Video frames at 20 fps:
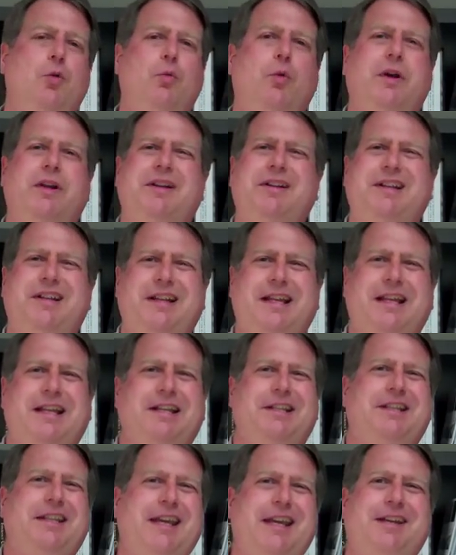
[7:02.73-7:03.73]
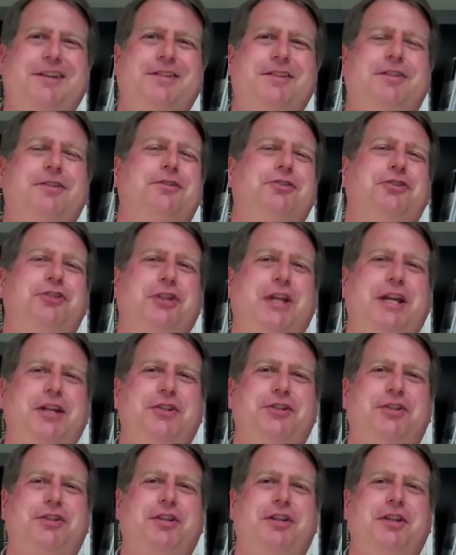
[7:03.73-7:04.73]
One kind of technical
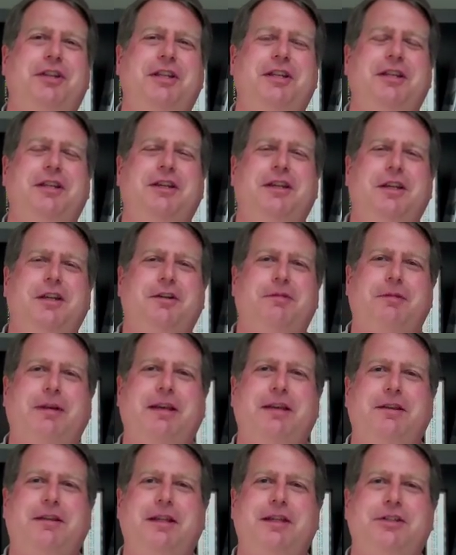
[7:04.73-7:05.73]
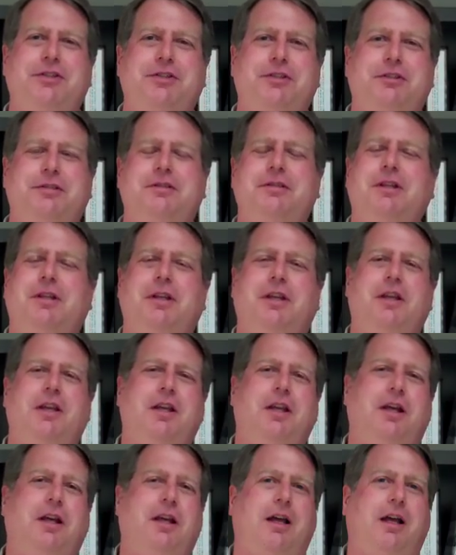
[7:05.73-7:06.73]
change to the regulation,
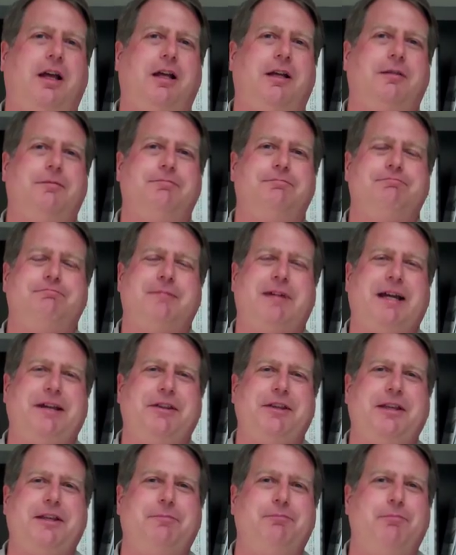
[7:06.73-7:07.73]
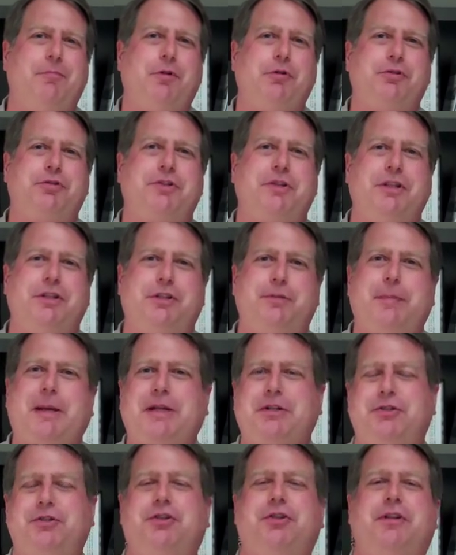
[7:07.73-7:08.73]
I think most
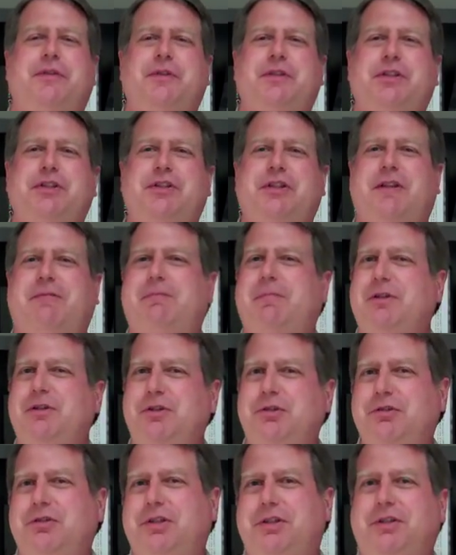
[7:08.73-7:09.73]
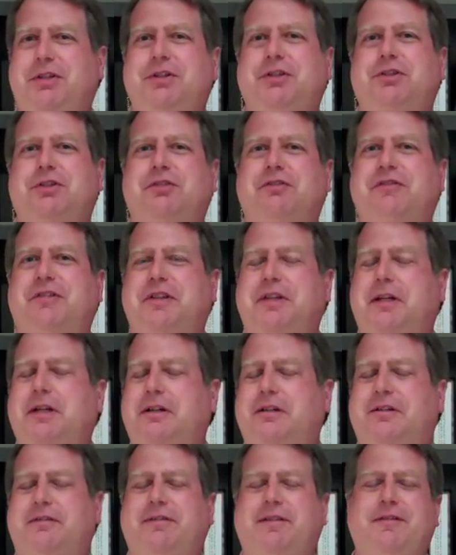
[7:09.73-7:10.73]
inspection services have been using digital
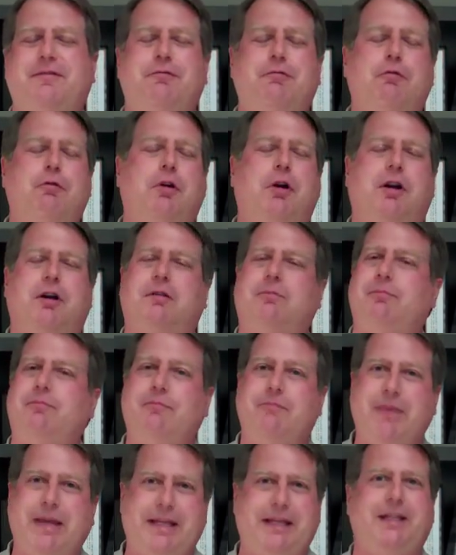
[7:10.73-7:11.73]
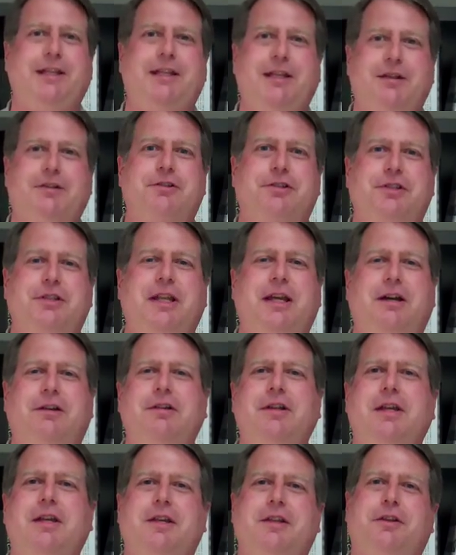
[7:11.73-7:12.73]
photography for many years
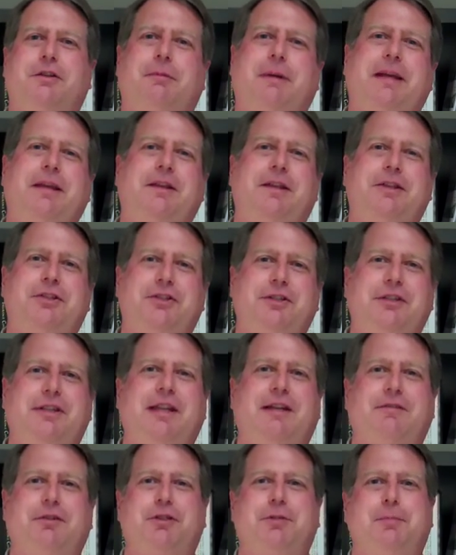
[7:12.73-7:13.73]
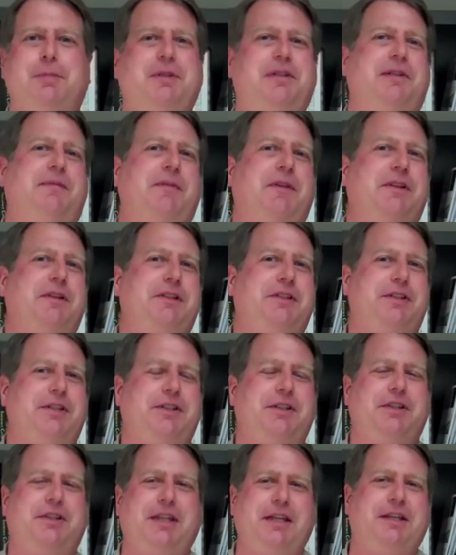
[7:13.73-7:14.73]
now. The regulation never specifically
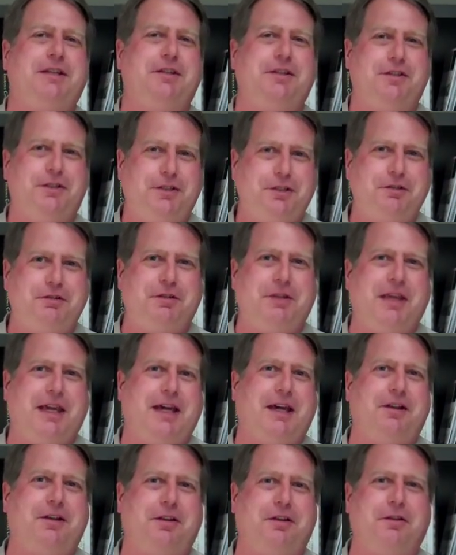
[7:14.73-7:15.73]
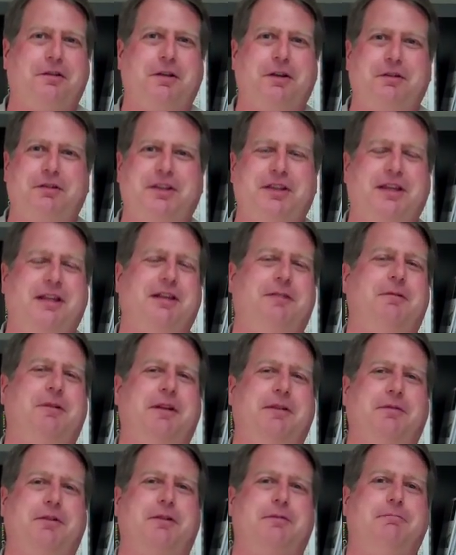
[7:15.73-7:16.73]
said that they could do that, although I don't think
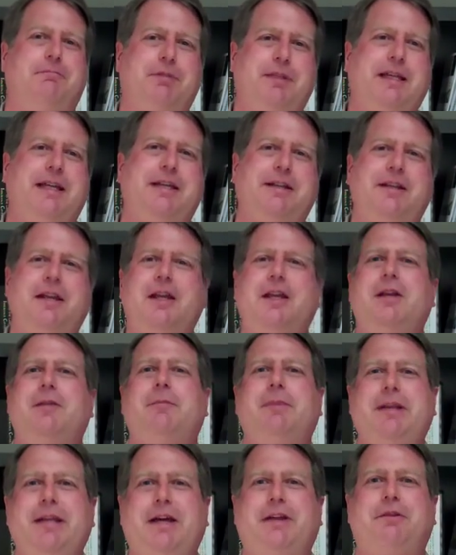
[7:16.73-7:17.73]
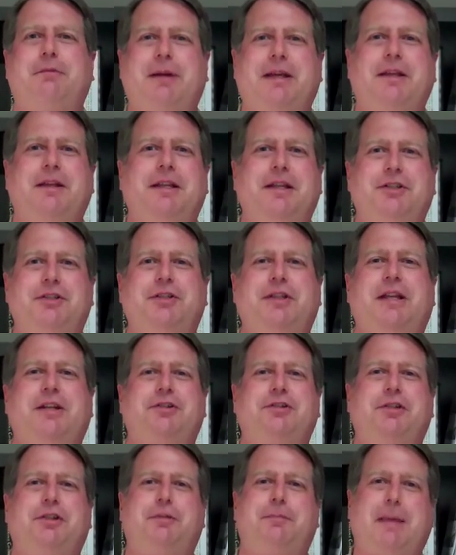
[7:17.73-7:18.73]
anyone ever complained. But now the regulation
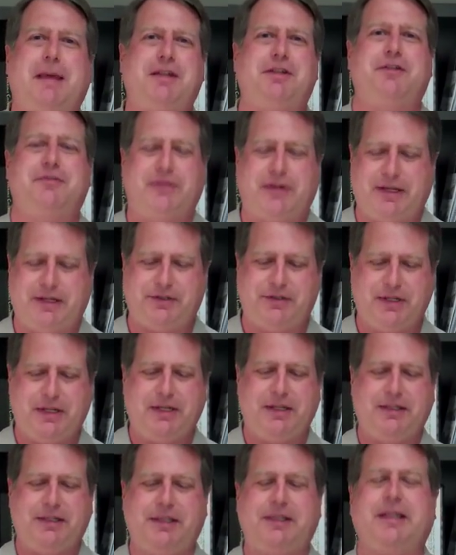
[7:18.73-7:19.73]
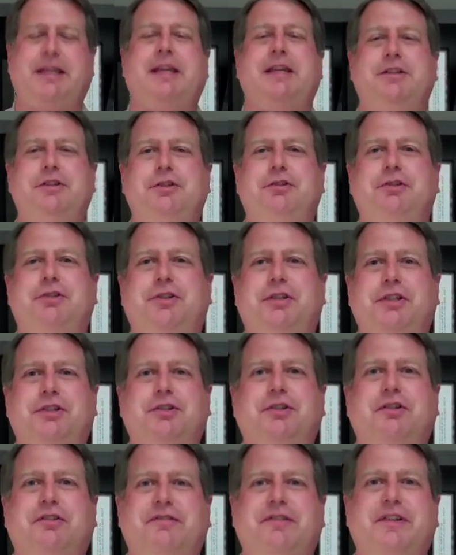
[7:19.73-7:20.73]
actually specifies that they can use
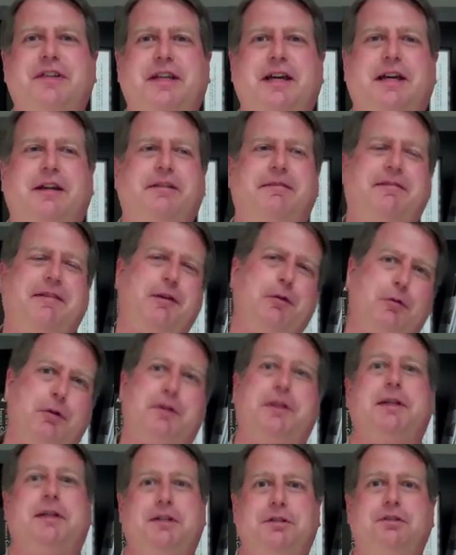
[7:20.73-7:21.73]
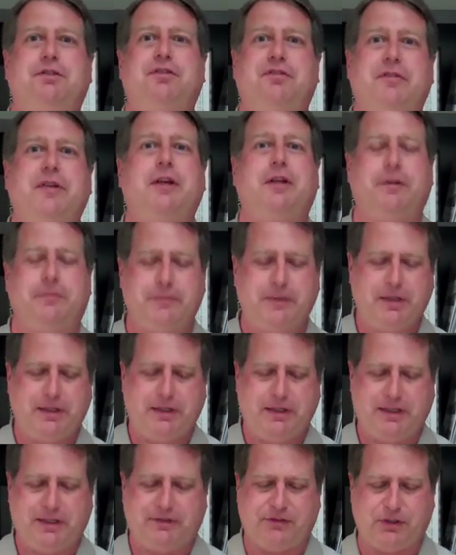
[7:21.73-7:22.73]
digital photography, or they can use film
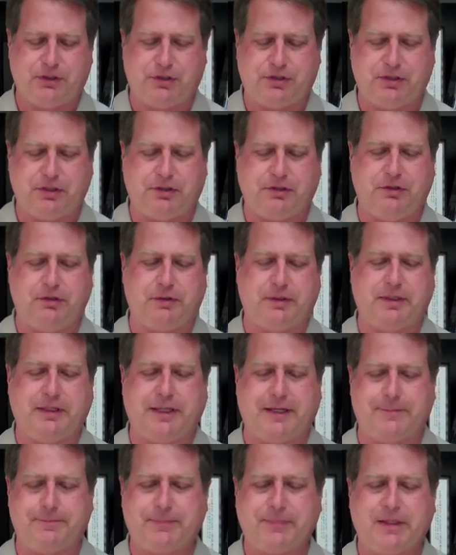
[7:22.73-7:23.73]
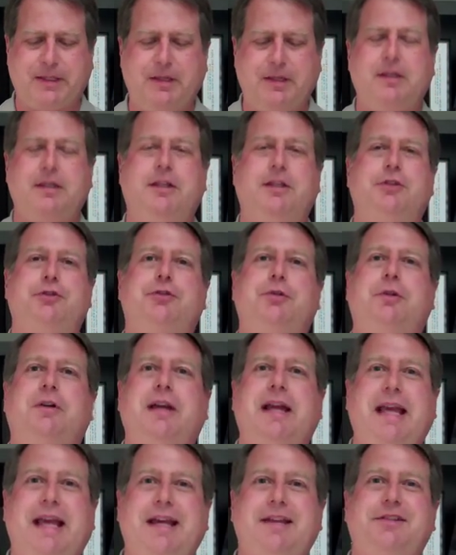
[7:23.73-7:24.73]
if they're still doing that. The
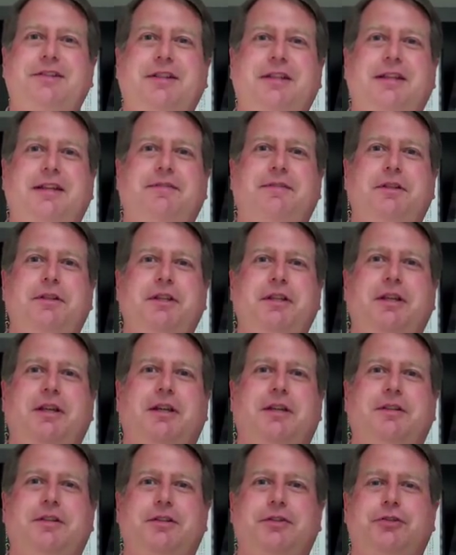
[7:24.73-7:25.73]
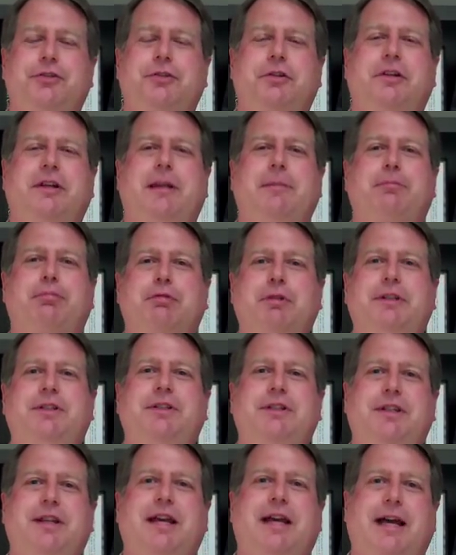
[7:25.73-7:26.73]
insurer has to give the insured a
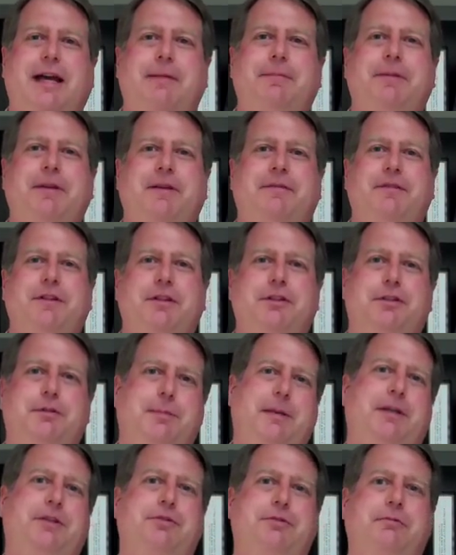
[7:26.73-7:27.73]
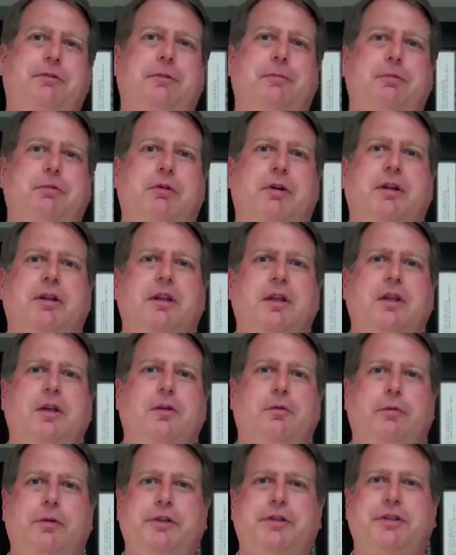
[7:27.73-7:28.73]
printed copy of the inspection report
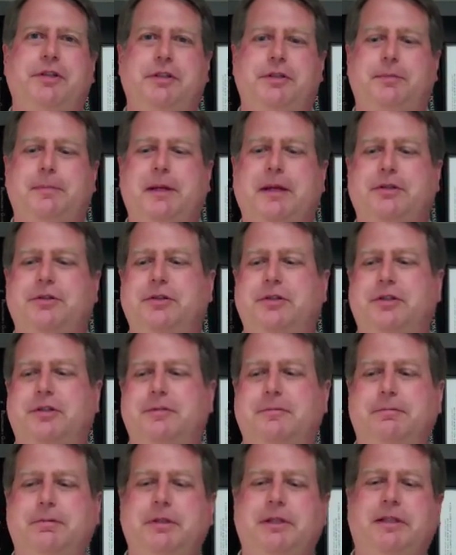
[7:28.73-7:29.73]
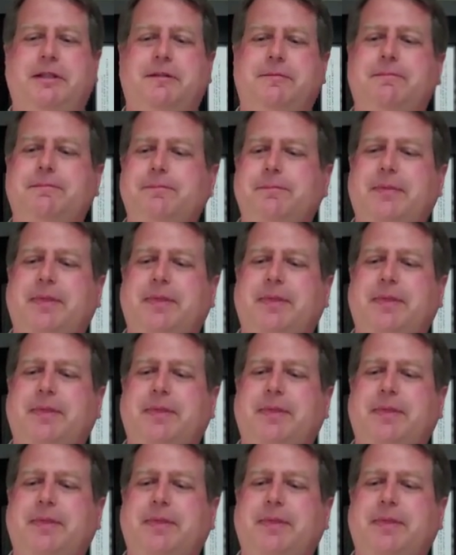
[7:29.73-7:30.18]
once the inspection is completed.